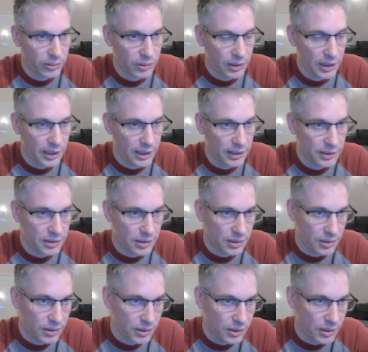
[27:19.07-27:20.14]
And
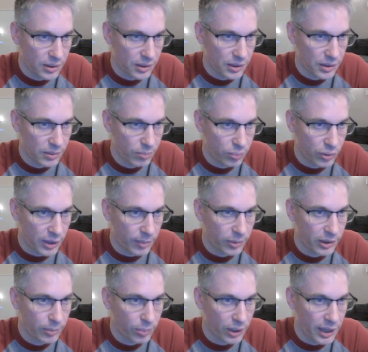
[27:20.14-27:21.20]
probably
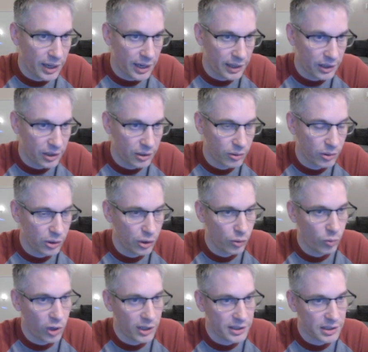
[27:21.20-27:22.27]
black
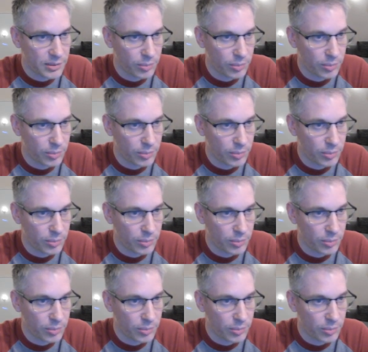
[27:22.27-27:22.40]
wants to